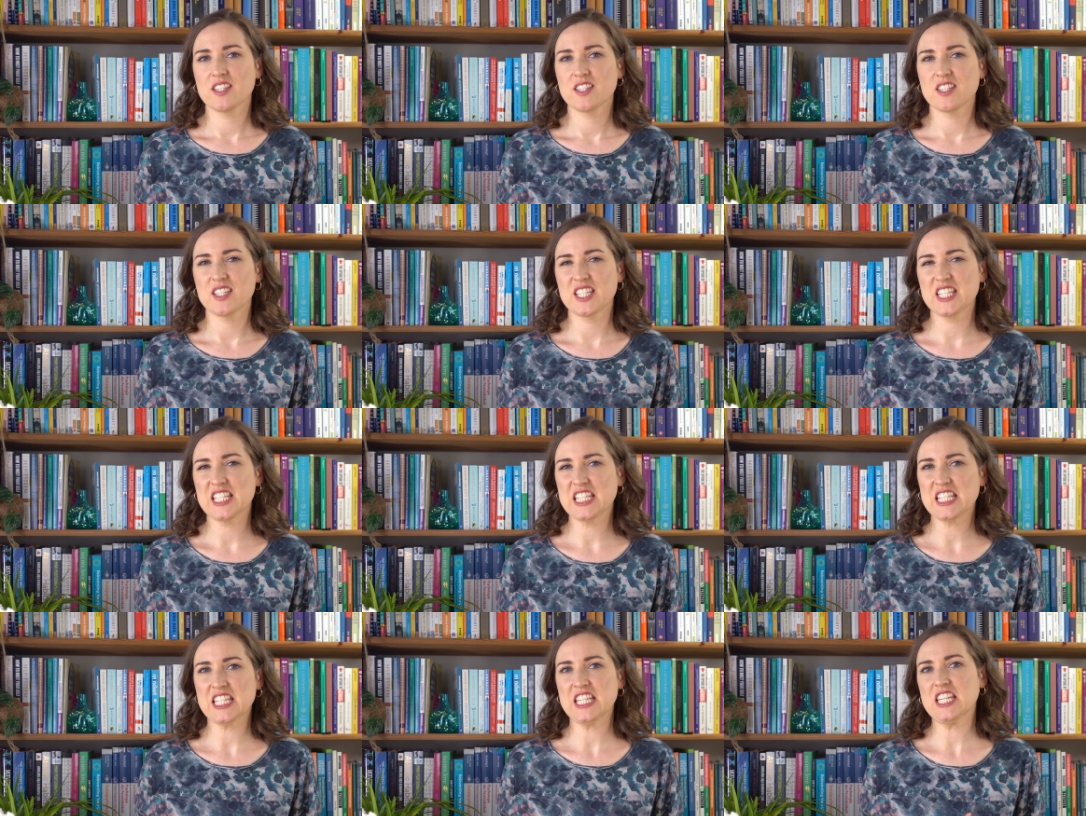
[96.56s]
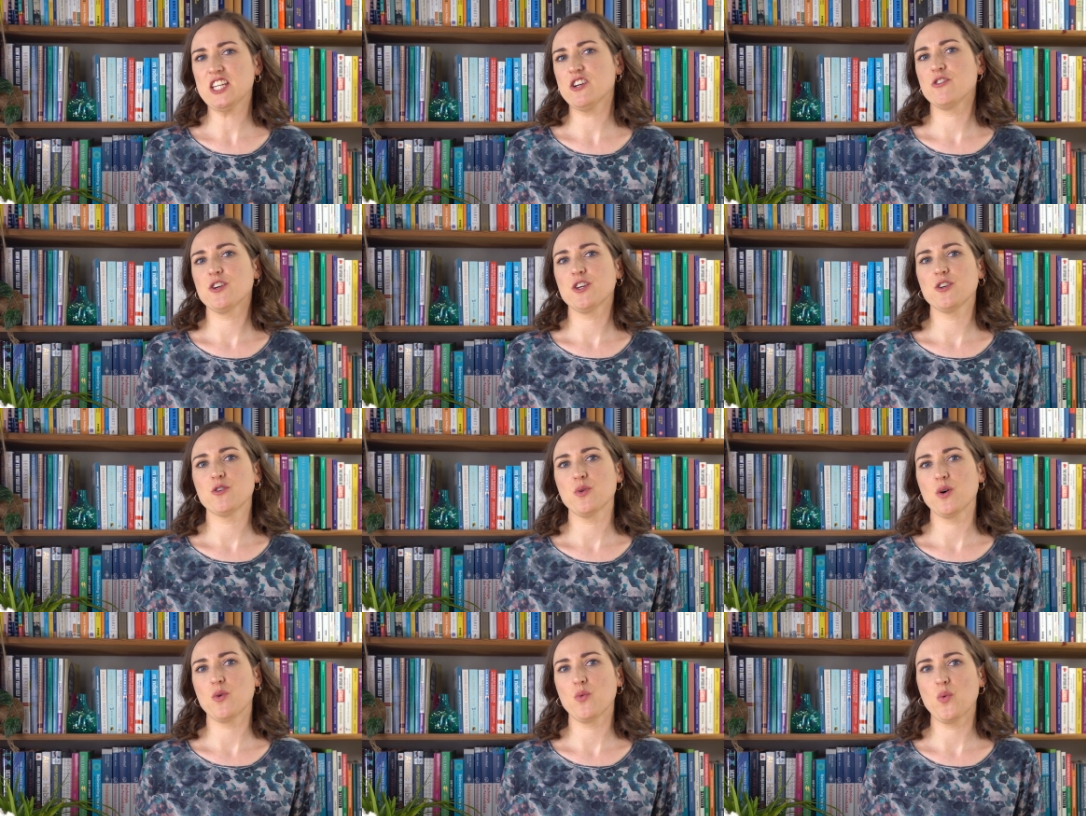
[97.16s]
to steer
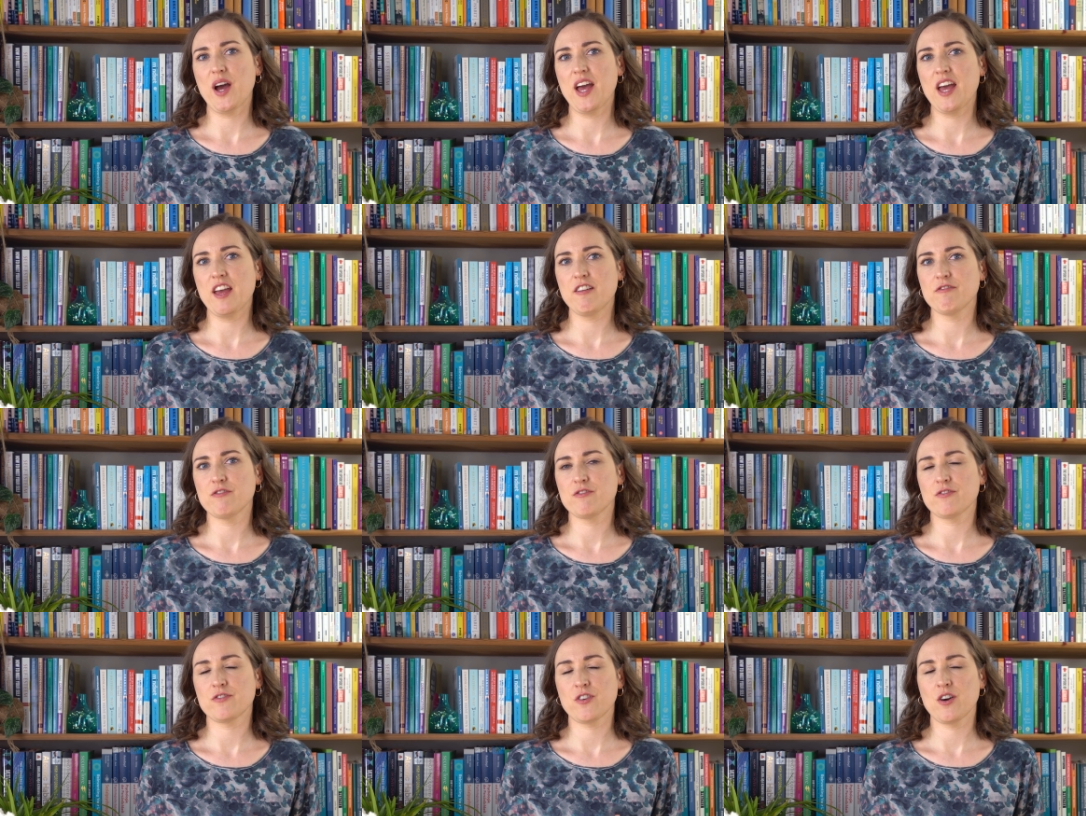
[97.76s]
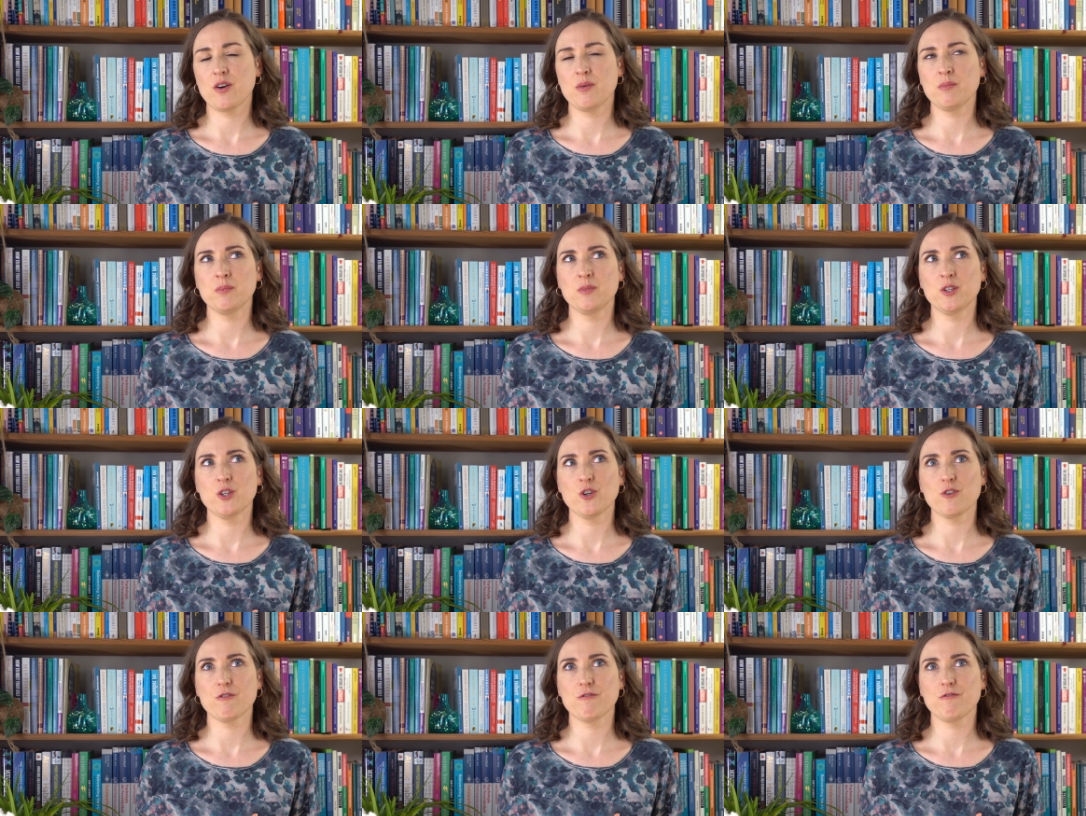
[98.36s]
you away from
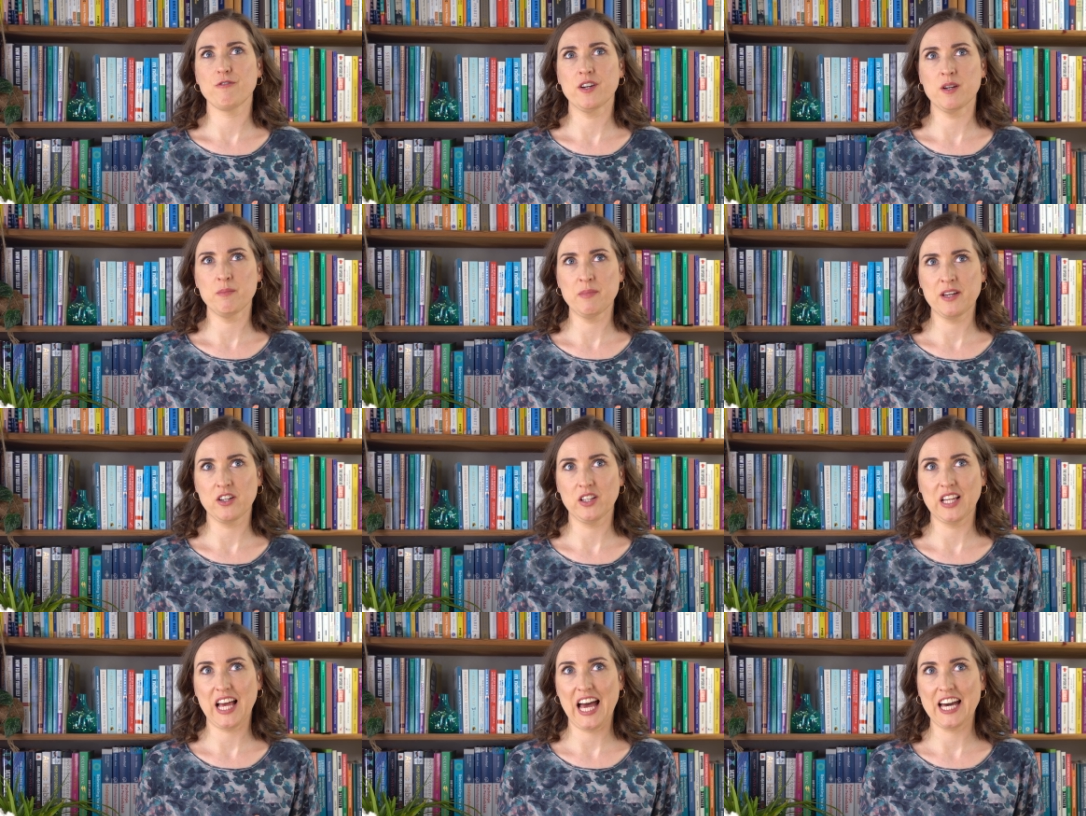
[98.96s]
your fundamental